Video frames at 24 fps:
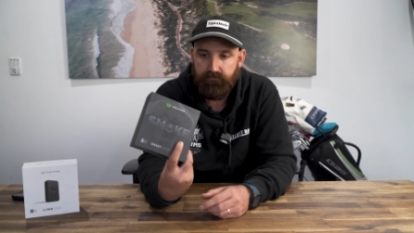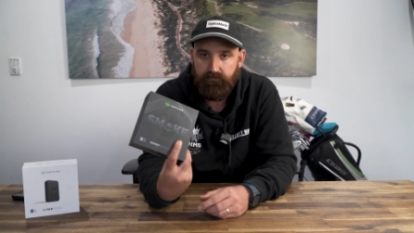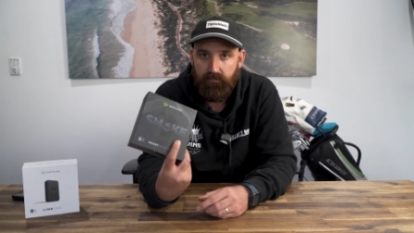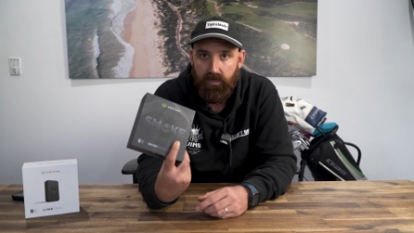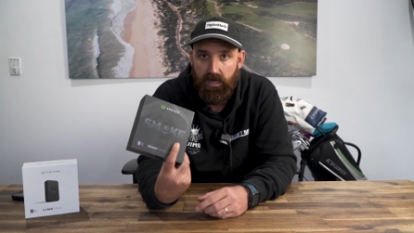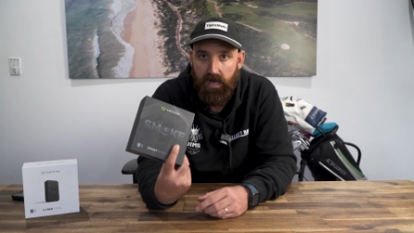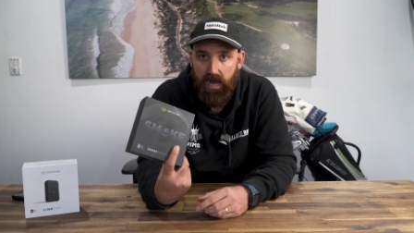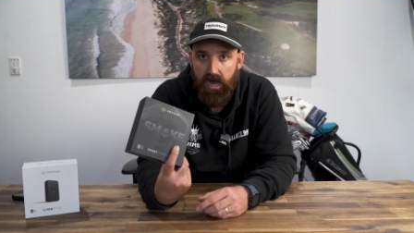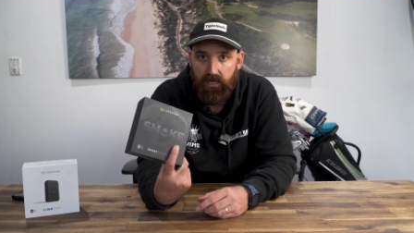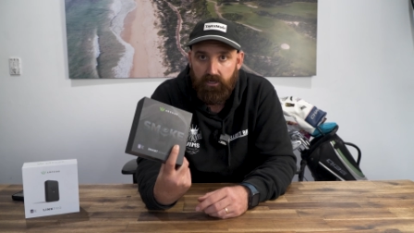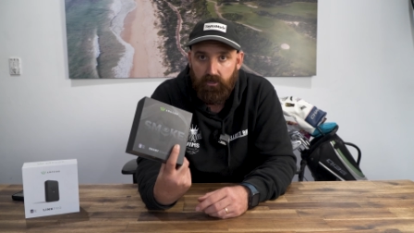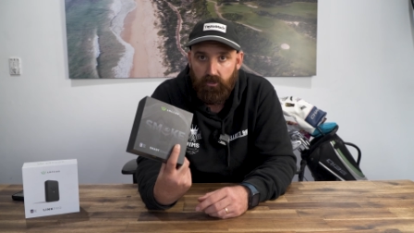
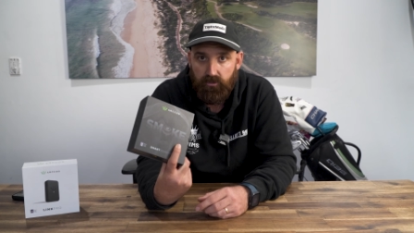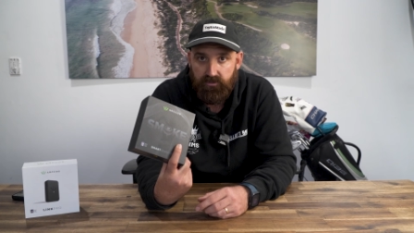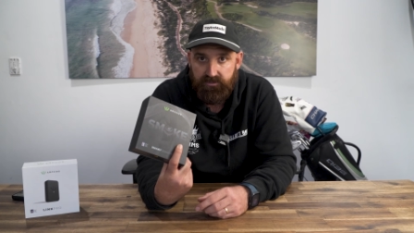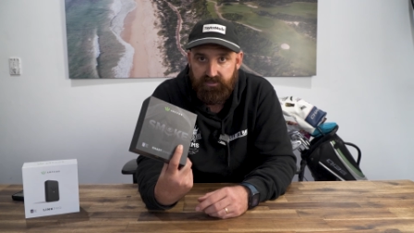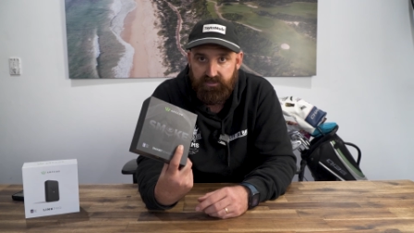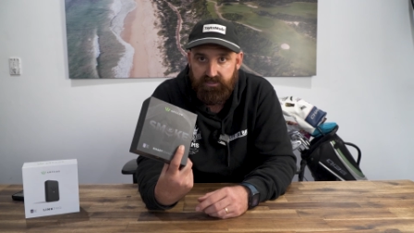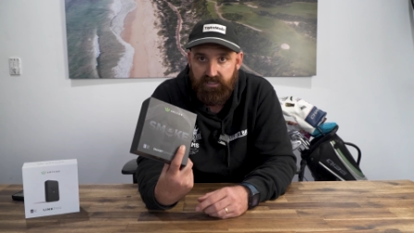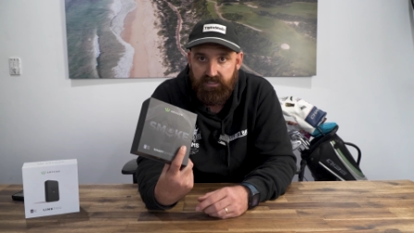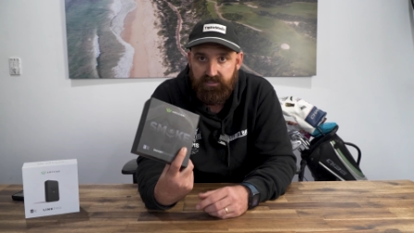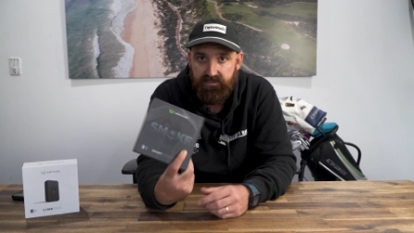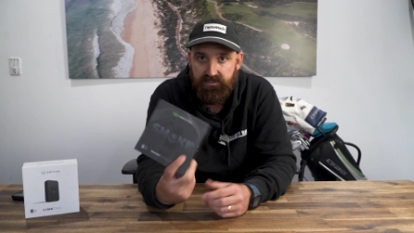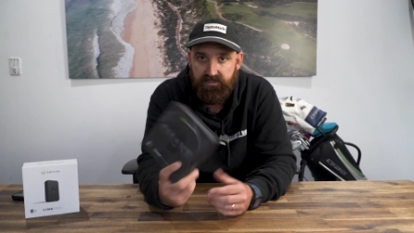Arccos
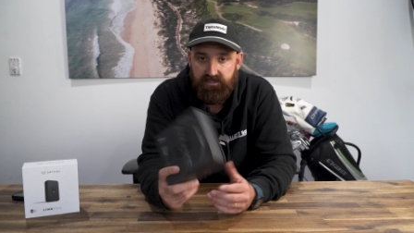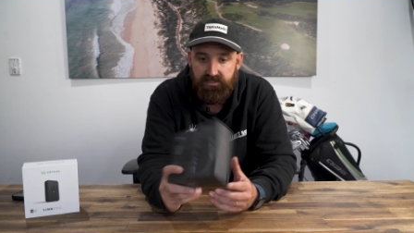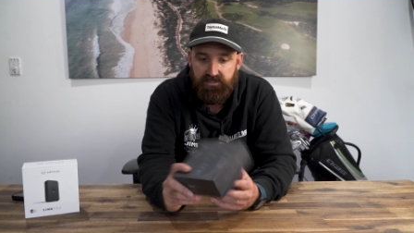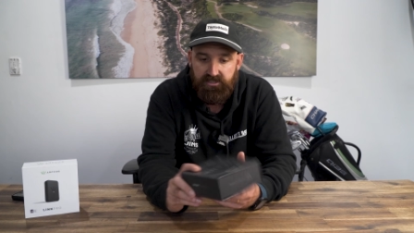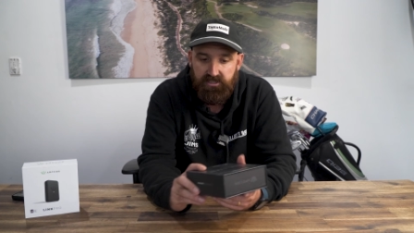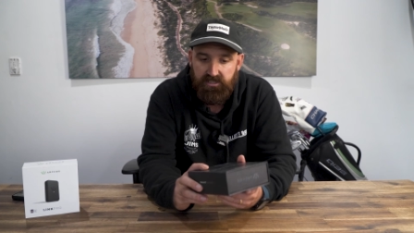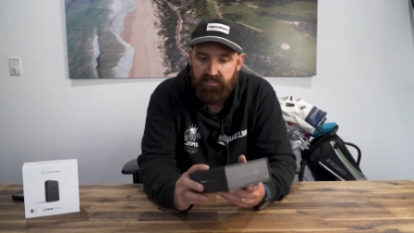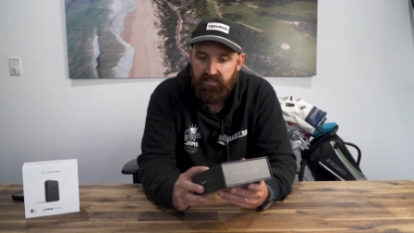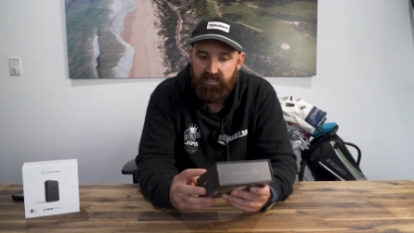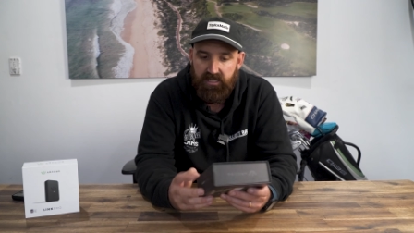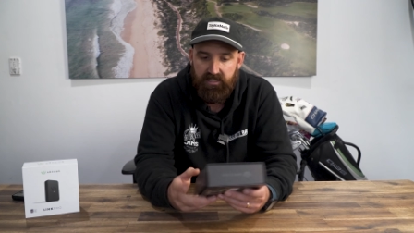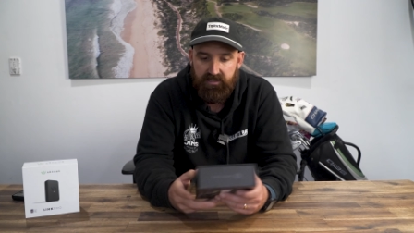sensors,
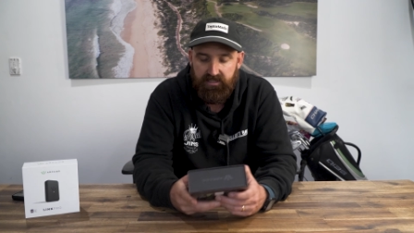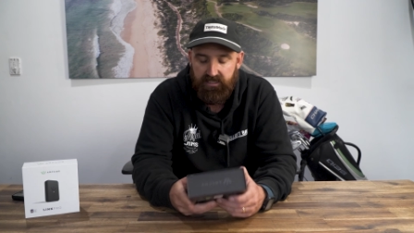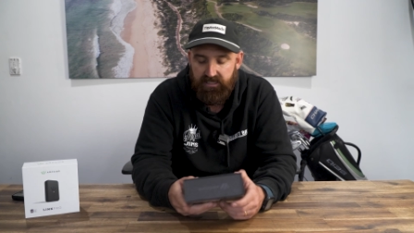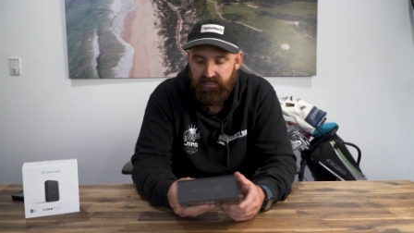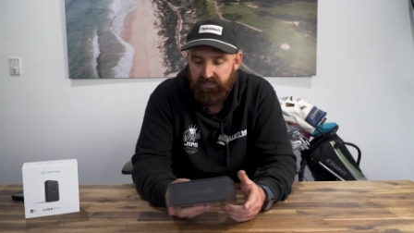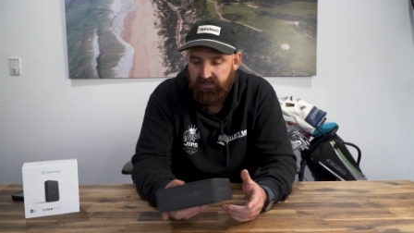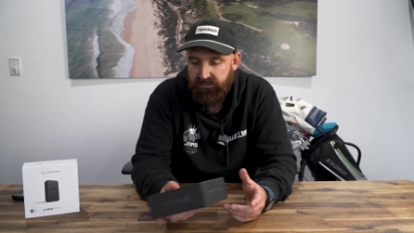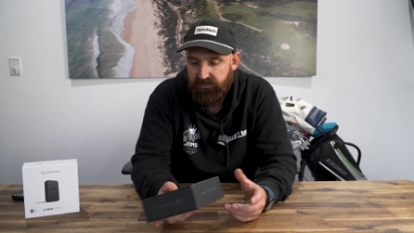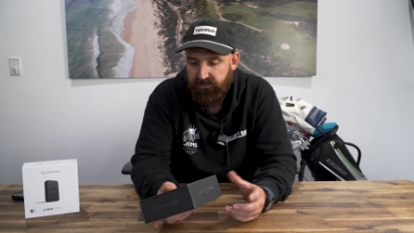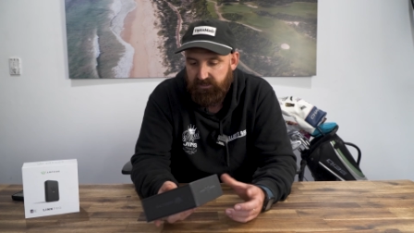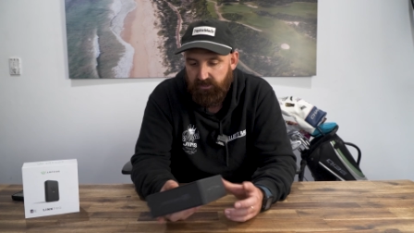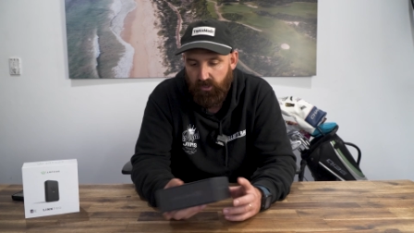you can get
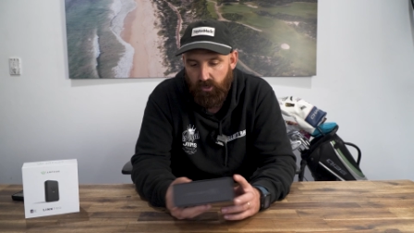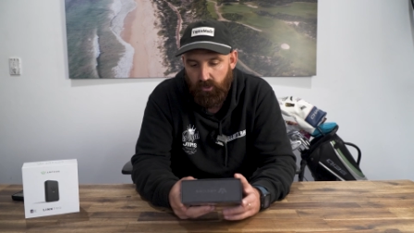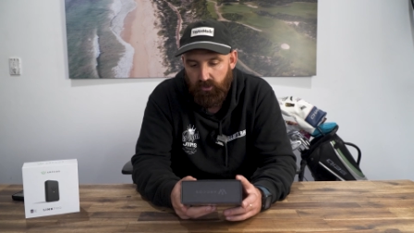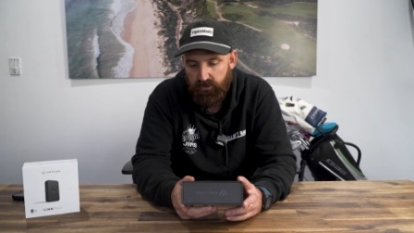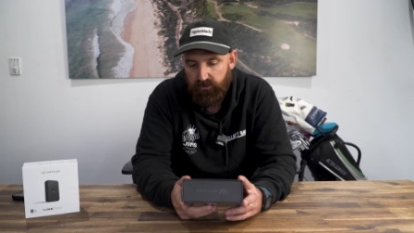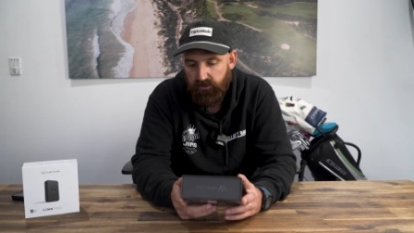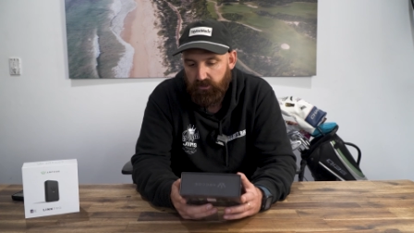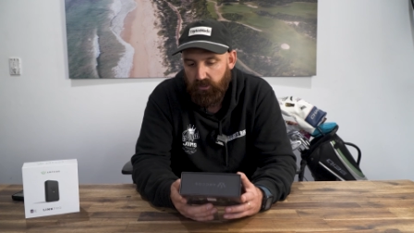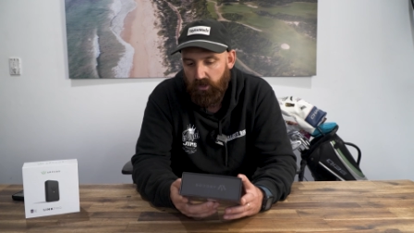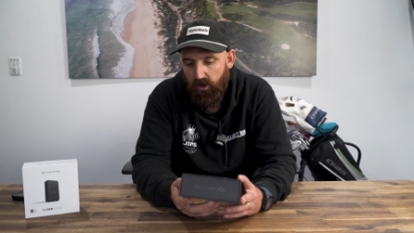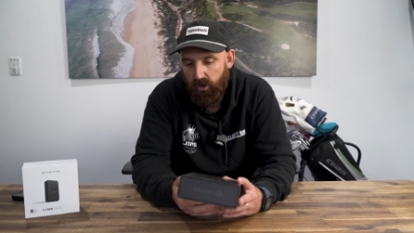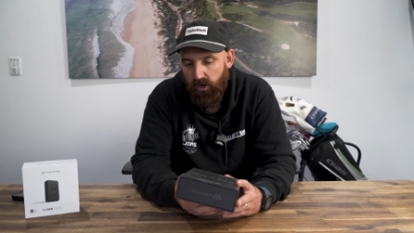these
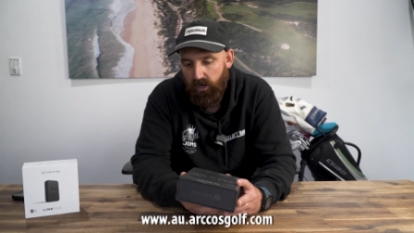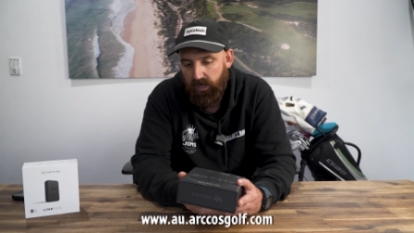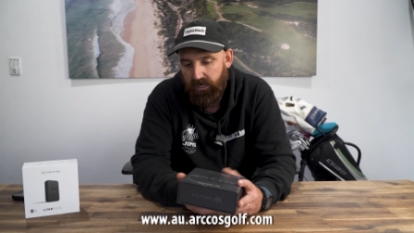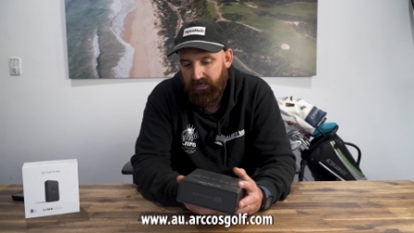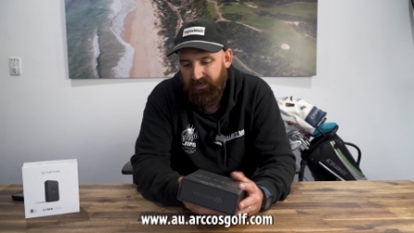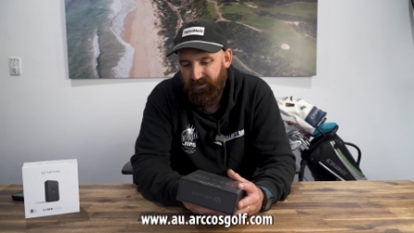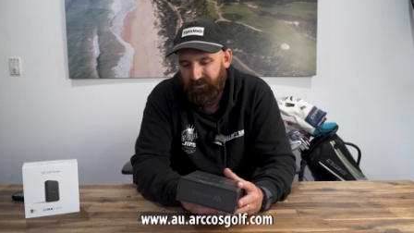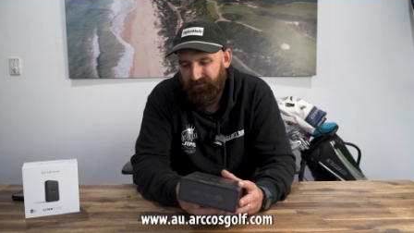online.